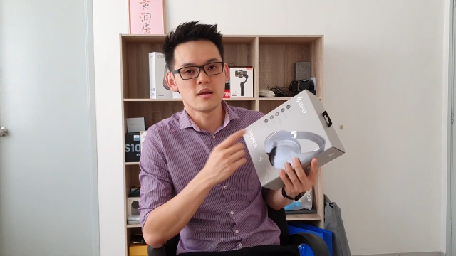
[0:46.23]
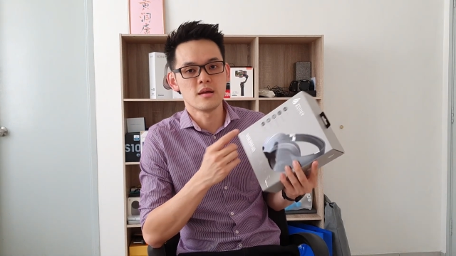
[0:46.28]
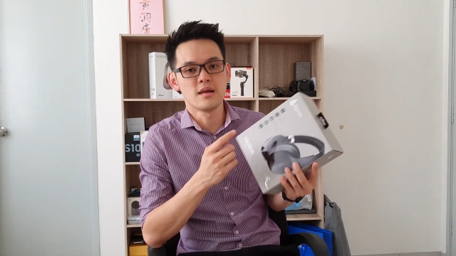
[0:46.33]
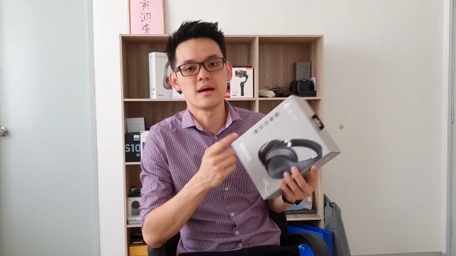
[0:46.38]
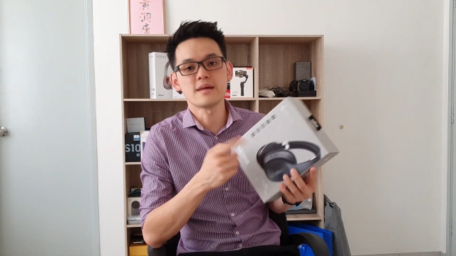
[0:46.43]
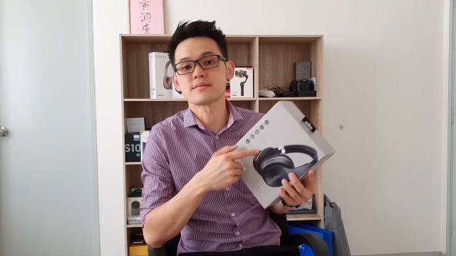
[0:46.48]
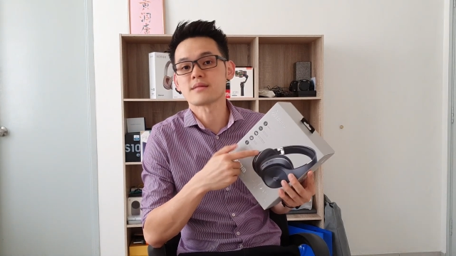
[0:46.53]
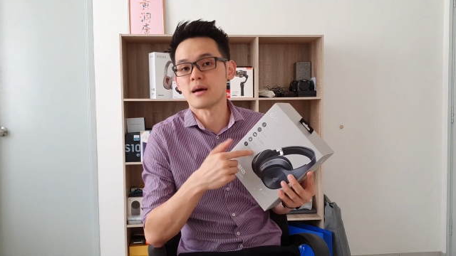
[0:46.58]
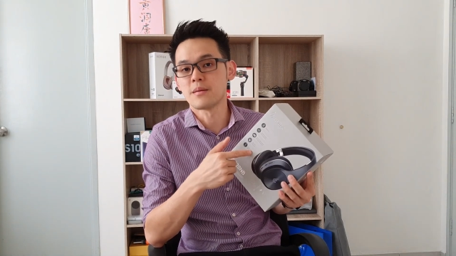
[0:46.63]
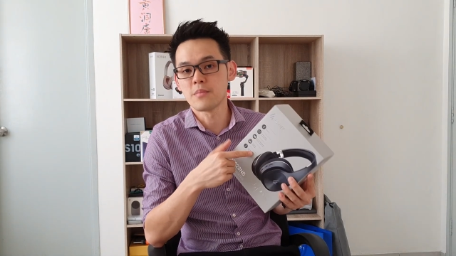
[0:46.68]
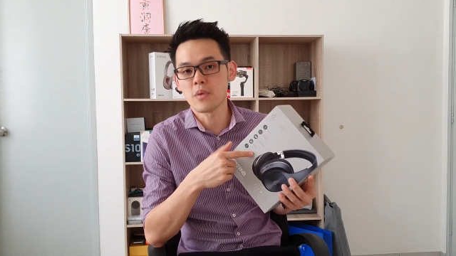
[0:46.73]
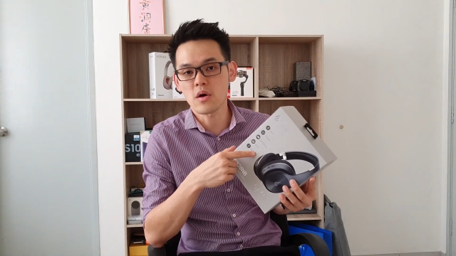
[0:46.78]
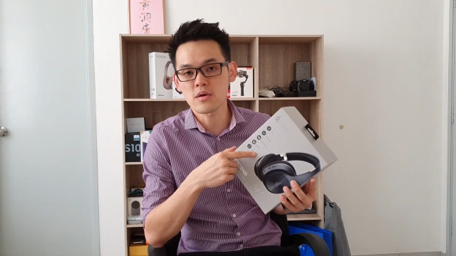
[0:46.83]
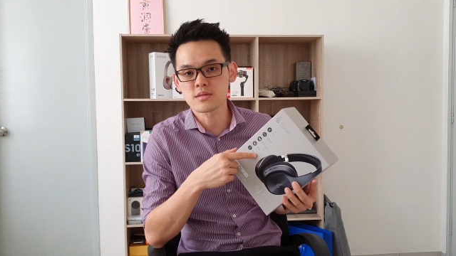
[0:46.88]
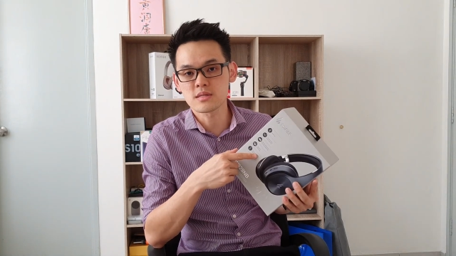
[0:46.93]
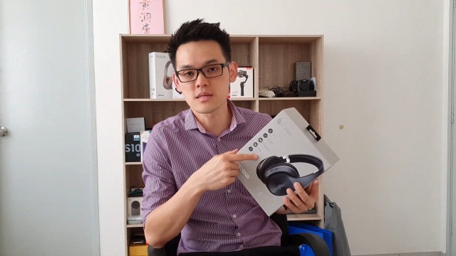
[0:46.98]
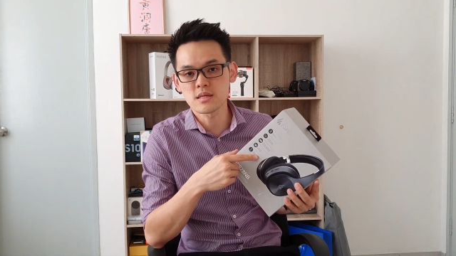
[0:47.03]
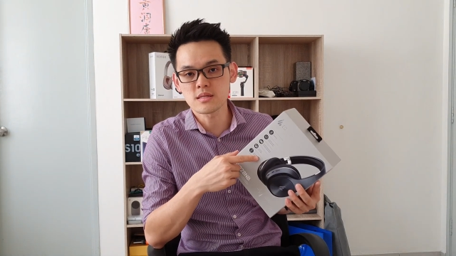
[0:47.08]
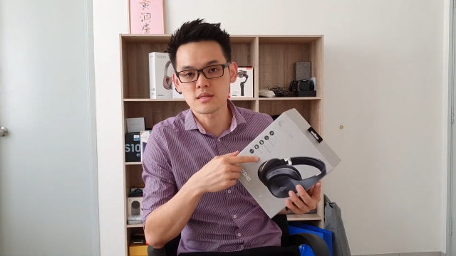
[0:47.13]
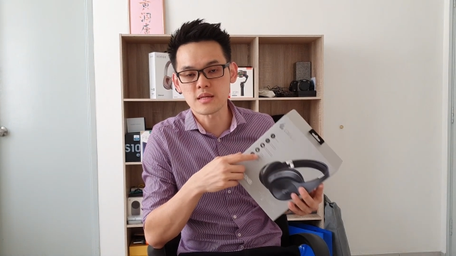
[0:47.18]
Let's
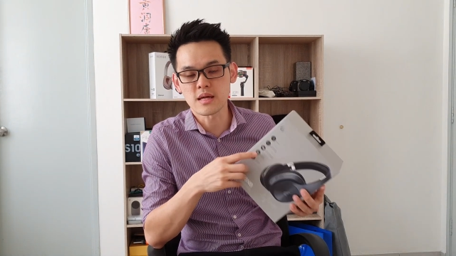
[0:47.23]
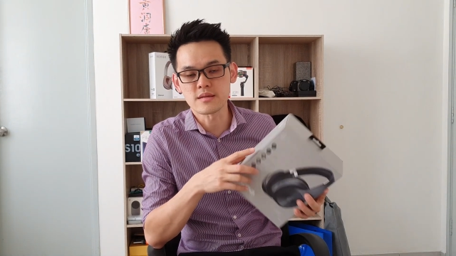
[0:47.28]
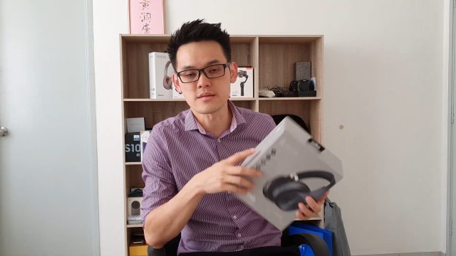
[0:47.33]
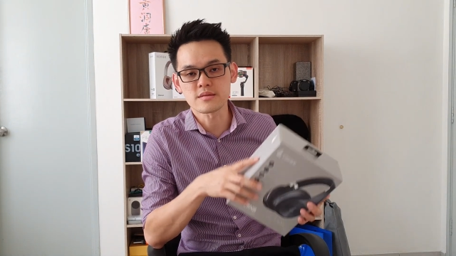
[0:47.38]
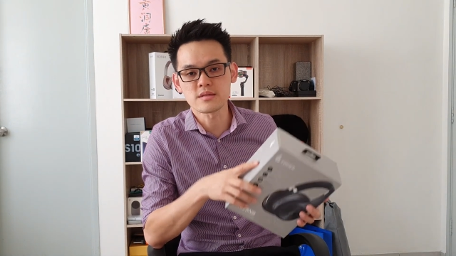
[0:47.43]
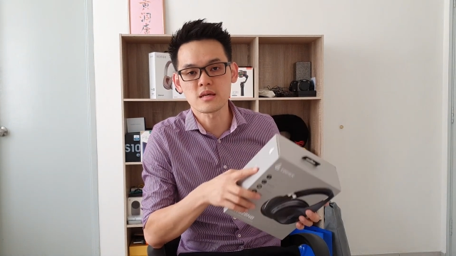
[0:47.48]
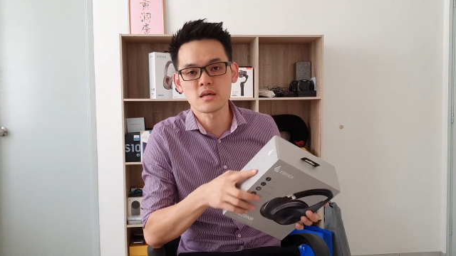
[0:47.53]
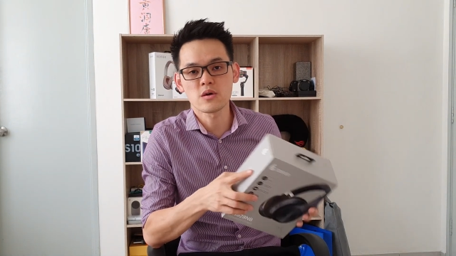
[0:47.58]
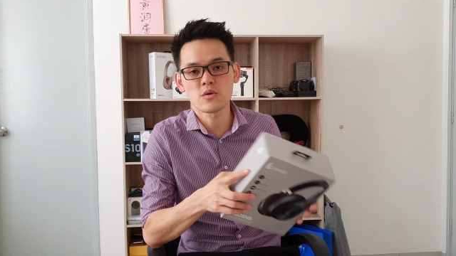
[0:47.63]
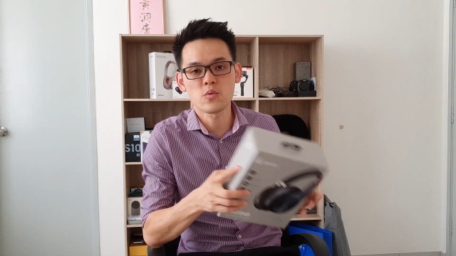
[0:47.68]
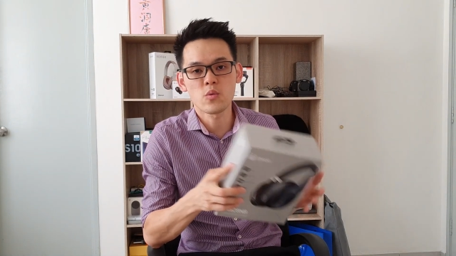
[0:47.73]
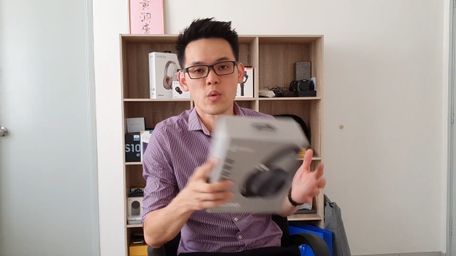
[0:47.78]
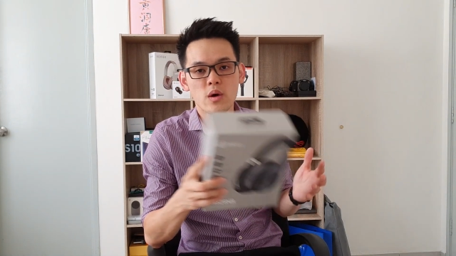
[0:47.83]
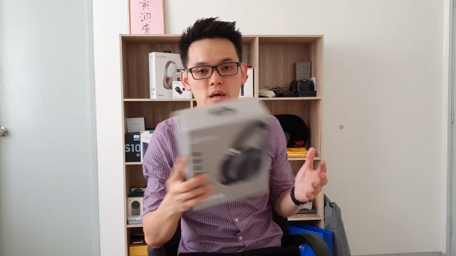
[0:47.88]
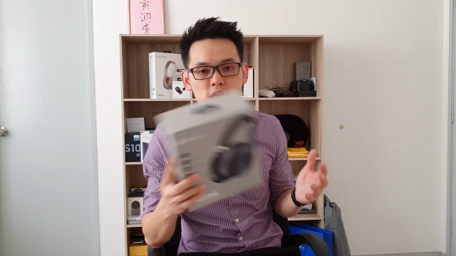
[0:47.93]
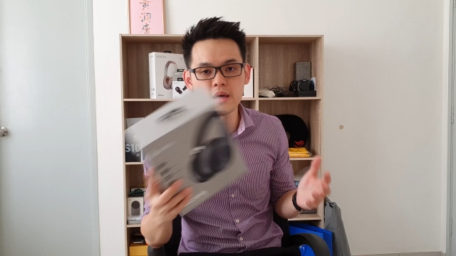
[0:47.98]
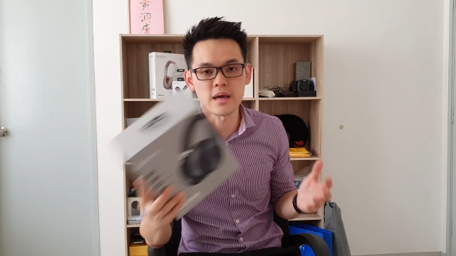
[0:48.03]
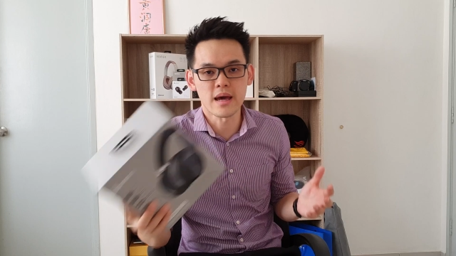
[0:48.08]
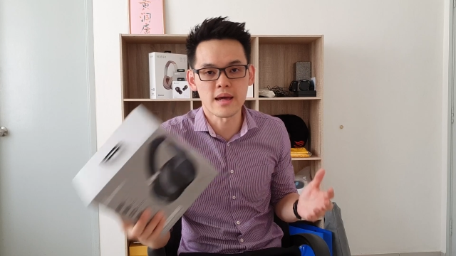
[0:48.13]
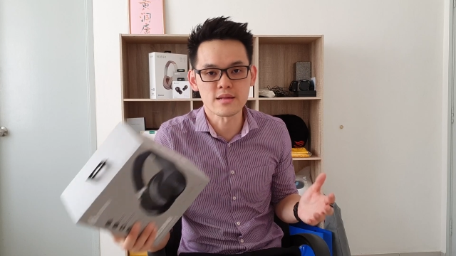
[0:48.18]
unbox this and see
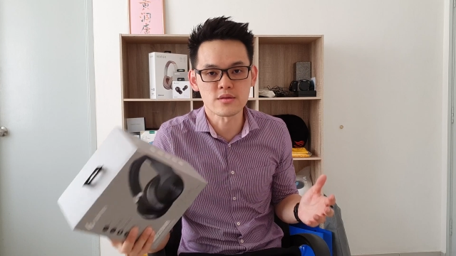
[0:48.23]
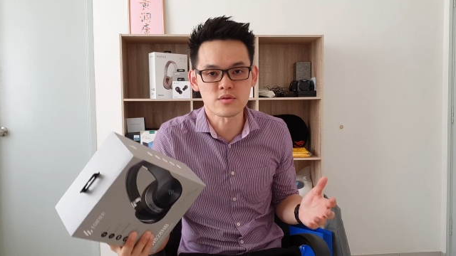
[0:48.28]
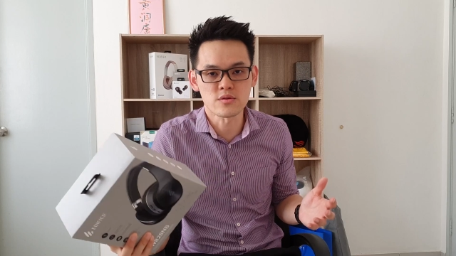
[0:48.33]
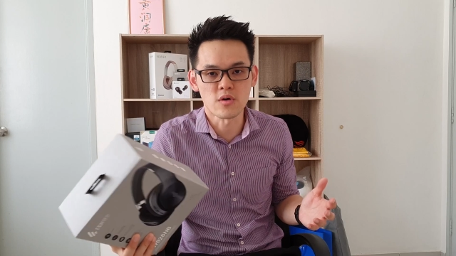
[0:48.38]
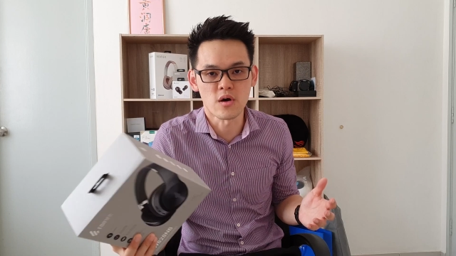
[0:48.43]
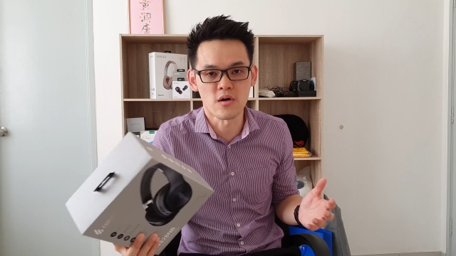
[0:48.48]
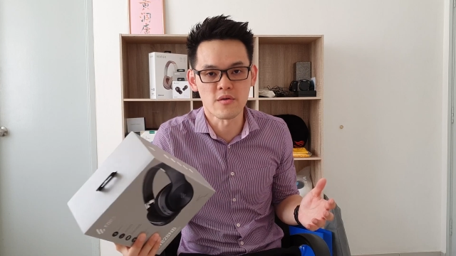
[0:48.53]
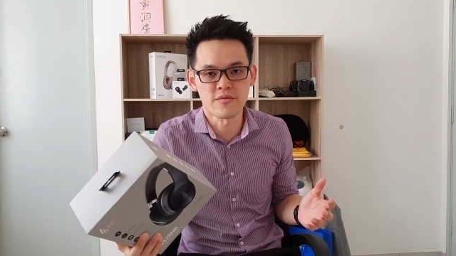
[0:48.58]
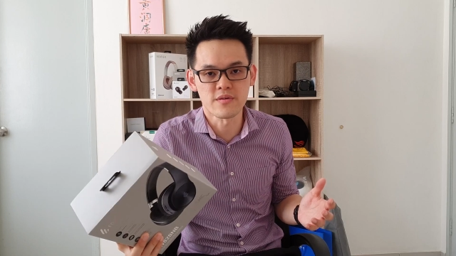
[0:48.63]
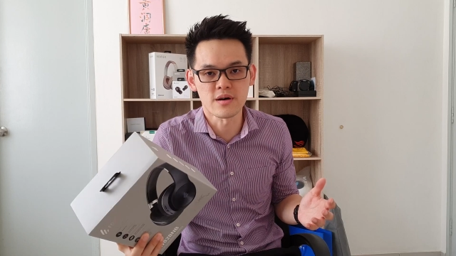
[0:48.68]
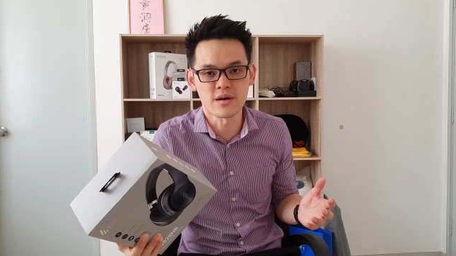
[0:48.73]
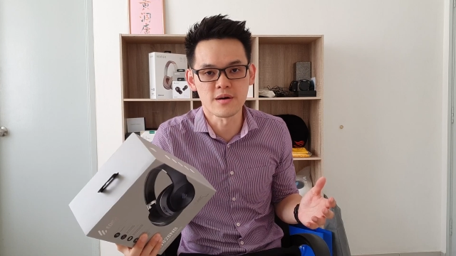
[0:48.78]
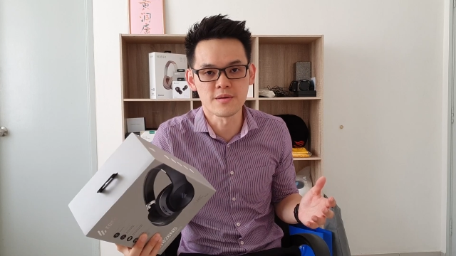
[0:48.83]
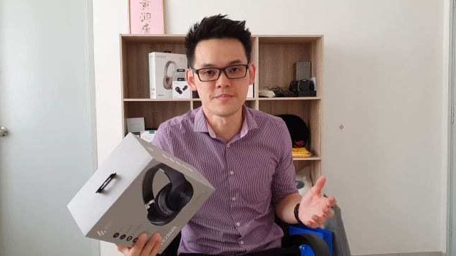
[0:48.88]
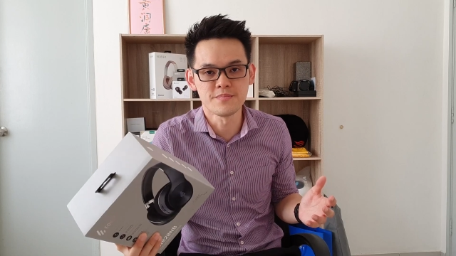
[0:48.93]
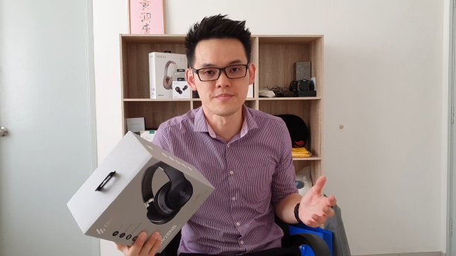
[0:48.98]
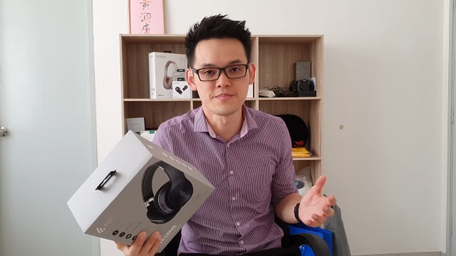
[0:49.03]
what it has to offer.